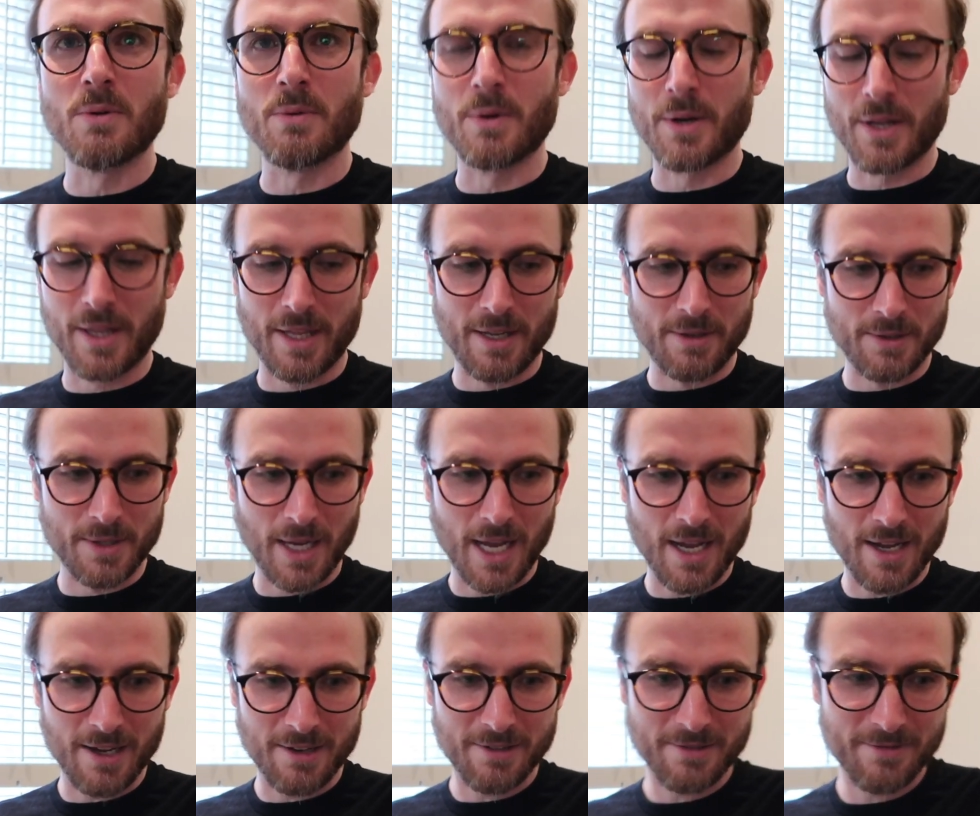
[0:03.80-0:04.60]
what one of those
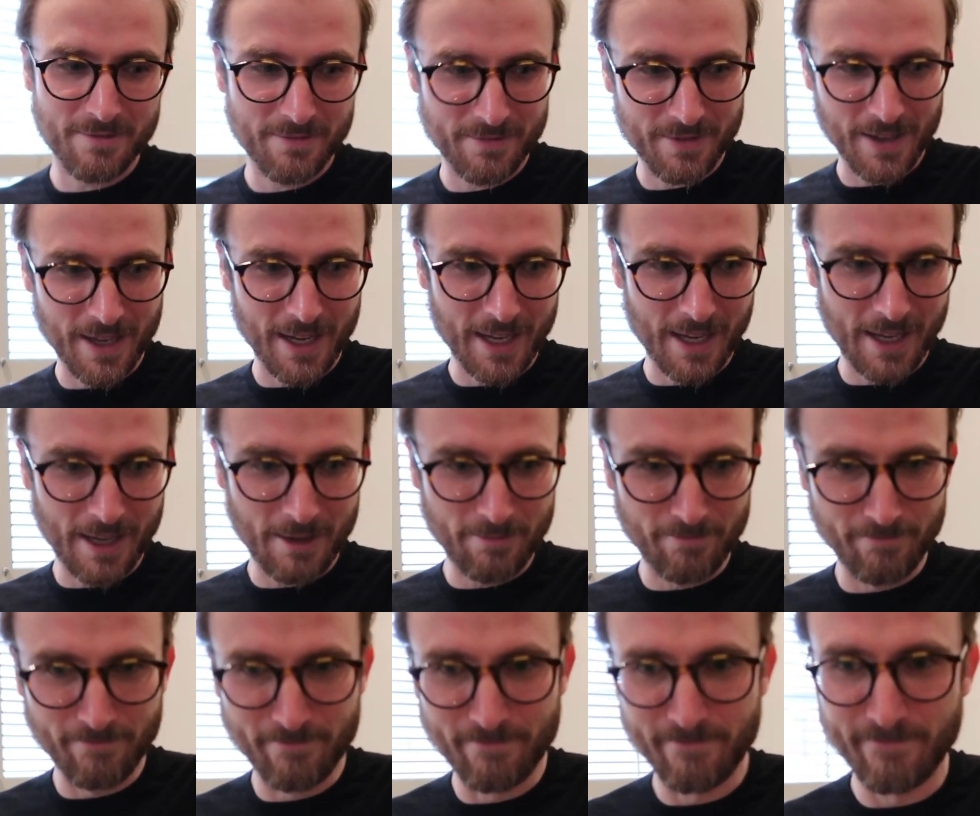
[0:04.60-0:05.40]
are.
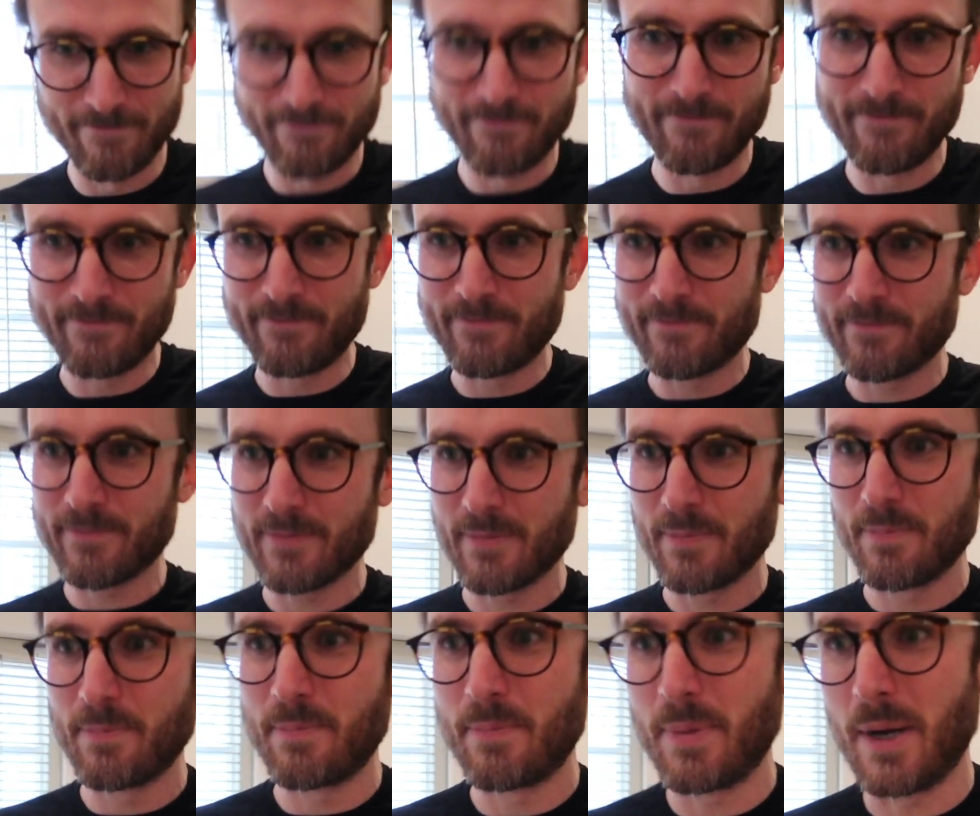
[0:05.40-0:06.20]
Um,
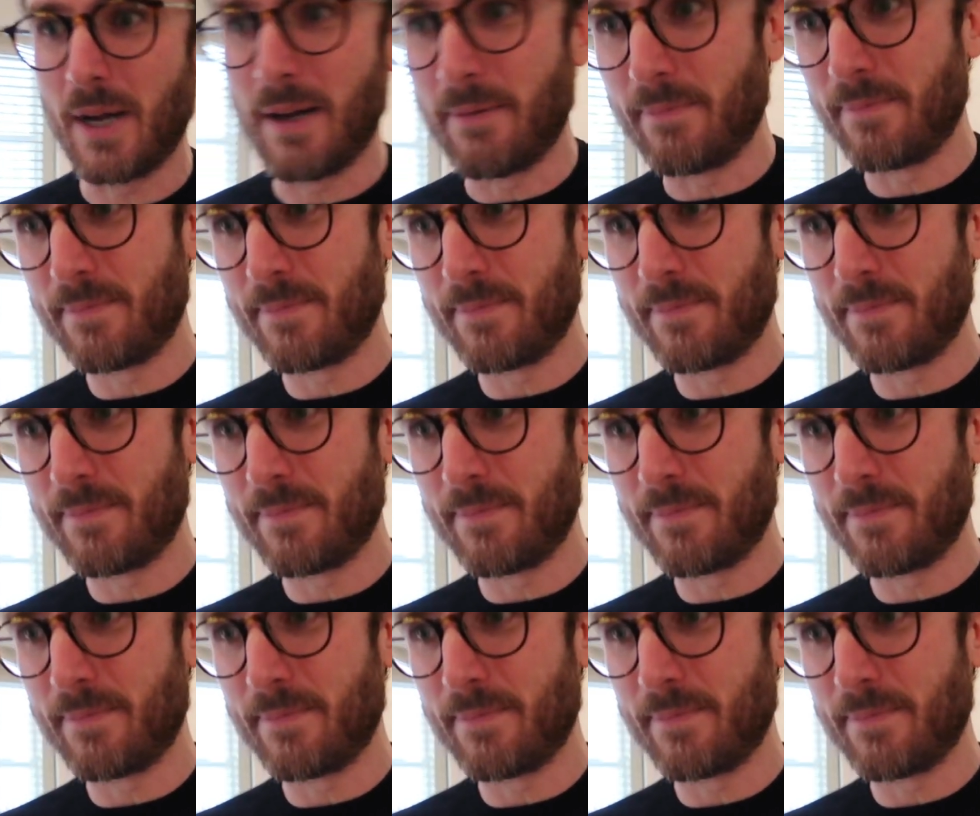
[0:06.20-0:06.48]
but